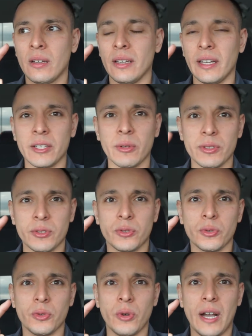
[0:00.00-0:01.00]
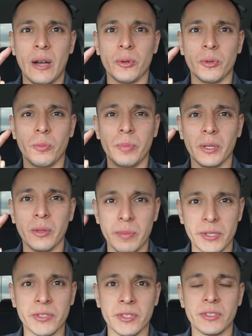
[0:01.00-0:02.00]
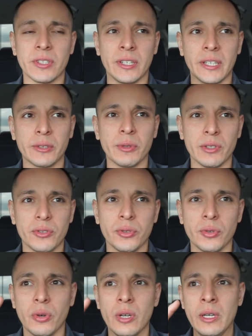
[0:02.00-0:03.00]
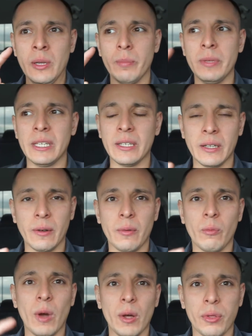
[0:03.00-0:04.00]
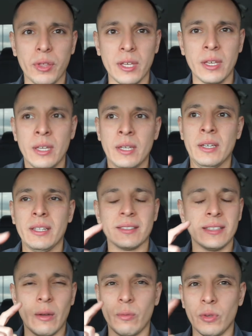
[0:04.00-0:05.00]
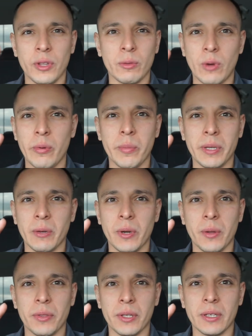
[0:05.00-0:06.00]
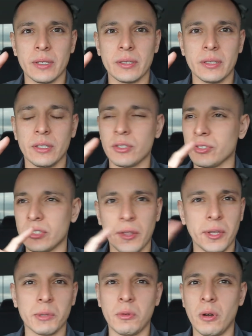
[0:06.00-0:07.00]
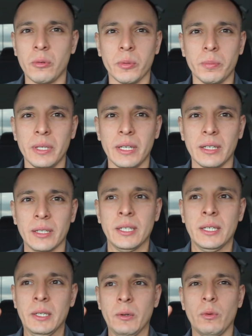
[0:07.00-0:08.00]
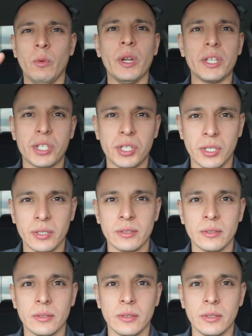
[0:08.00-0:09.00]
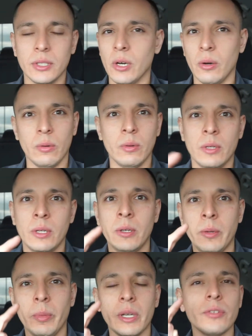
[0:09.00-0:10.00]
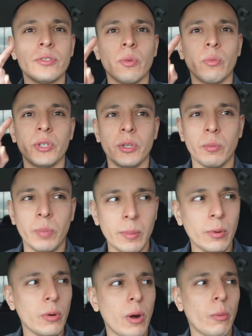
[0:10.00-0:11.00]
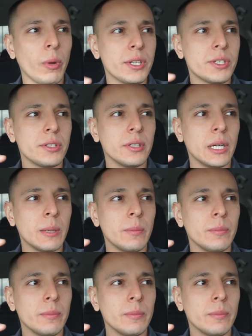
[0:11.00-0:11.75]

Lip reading: ignorant to how to build a business and ignorant to being wealthy. There's nothing wrong with being wealthy. There's nothing wrong with being rich. No, because when people who are rich, they're